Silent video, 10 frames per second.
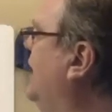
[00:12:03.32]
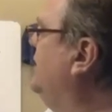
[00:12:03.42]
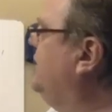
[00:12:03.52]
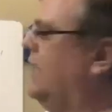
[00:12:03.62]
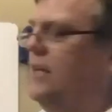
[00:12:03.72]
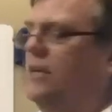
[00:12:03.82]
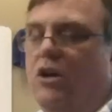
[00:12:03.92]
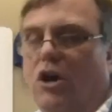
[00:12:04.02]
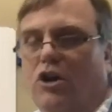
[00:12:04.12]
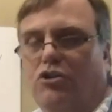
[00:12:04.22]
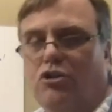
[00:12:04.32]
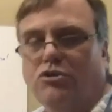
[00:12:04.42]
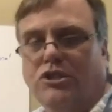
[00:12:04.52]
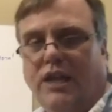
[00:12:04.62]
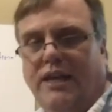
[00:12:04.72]
then a new
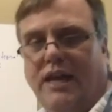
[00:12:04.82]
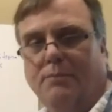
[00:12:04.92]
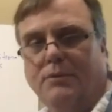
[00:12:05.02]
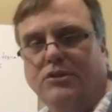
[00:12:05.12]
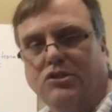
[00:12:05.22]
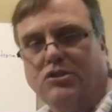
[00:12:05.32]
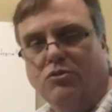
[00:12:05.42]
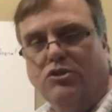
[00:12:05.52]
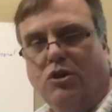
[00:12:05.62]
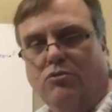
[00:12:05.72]
state happens as a result.